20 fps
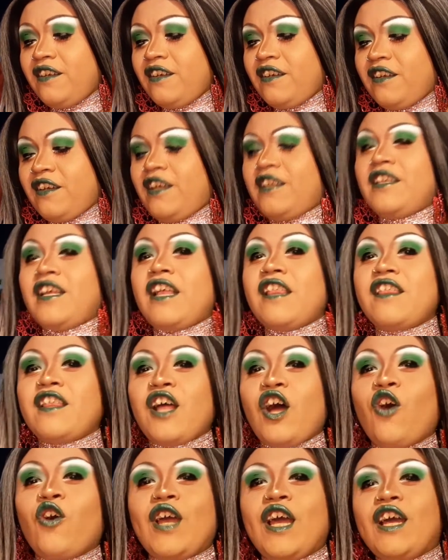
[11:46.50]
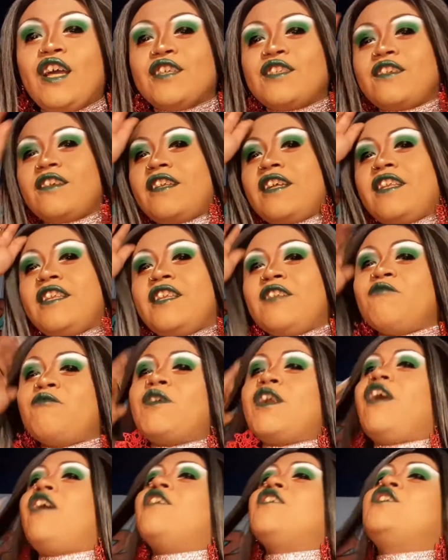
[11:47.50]
And then, okay, so then
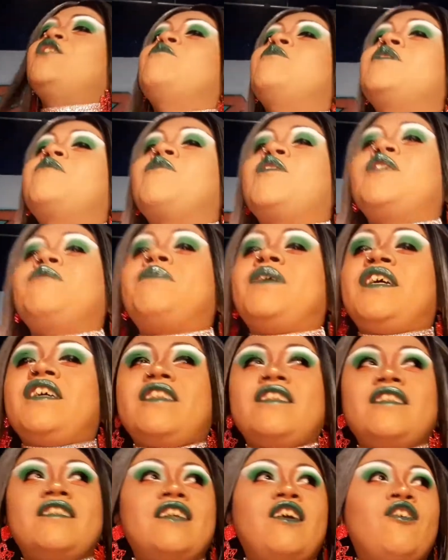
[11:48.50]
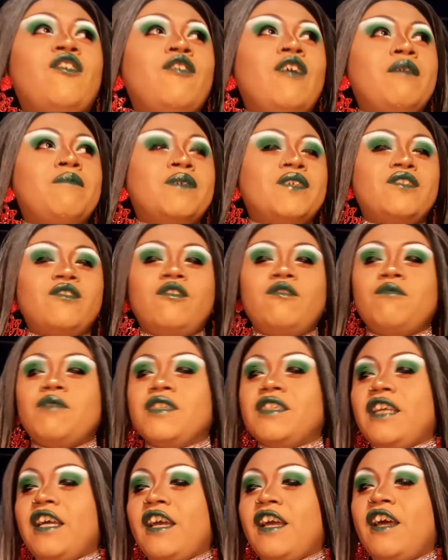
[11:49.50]
what also was really big in this whole episode
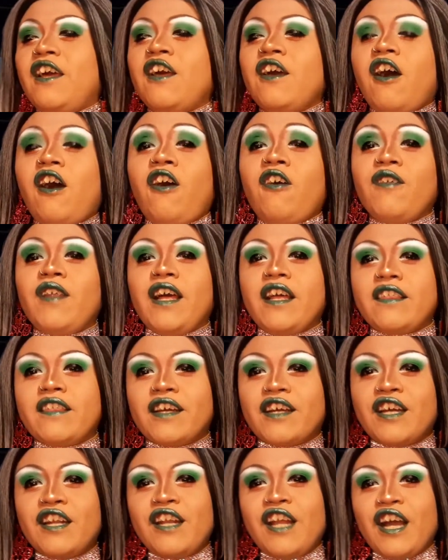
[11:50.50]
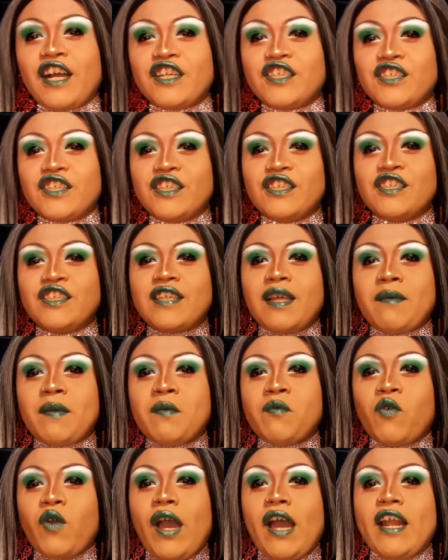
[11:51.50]
was like all like the connections that
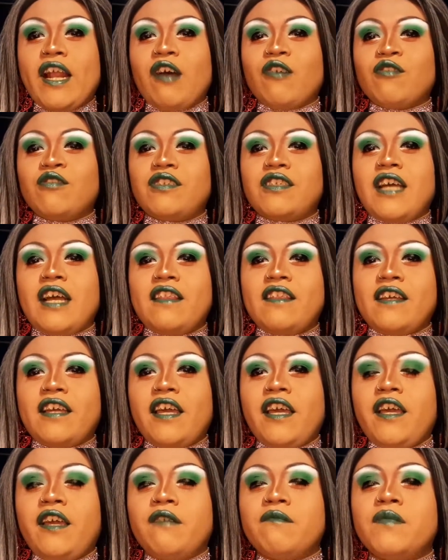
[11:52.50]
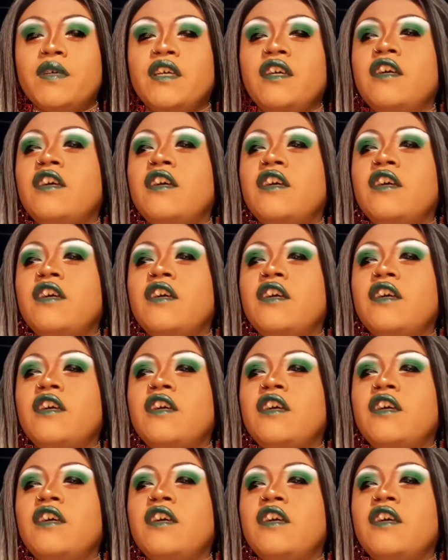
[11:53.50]
people had outside the game.